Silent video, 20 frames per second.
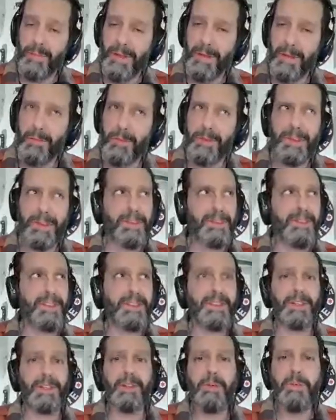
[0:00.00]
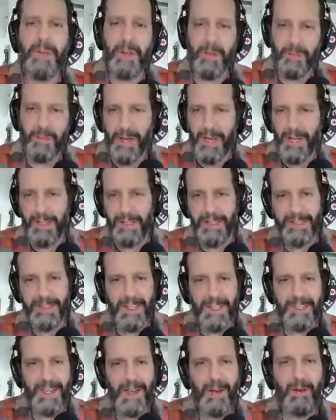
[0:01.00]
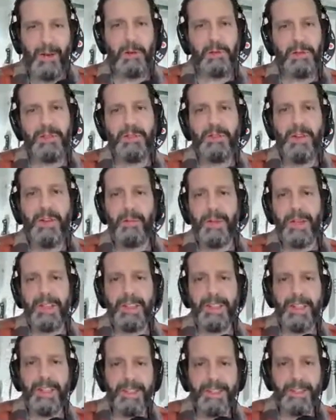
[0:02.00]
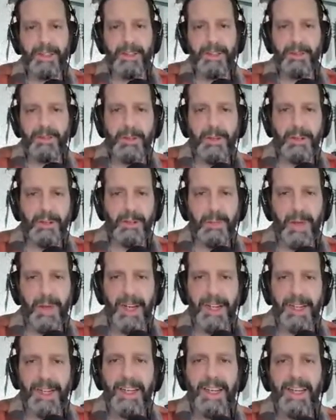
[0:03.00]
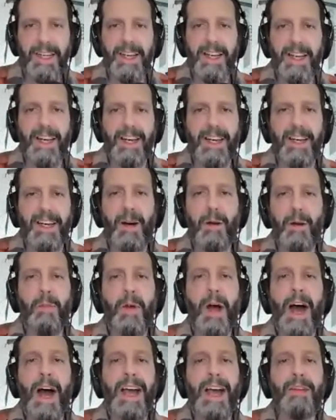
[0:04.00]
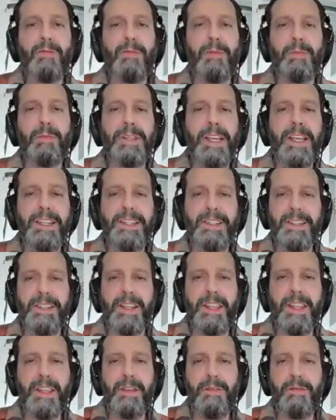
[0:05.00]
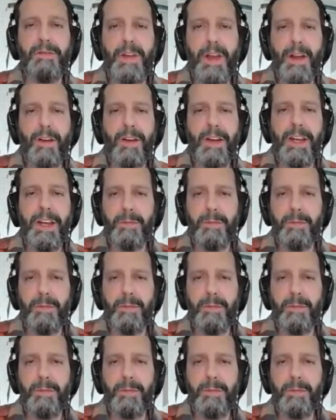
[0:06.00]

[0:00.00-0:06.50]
uh, with just aluminum polish that's how i was dropping things a few years back um, i replaced the very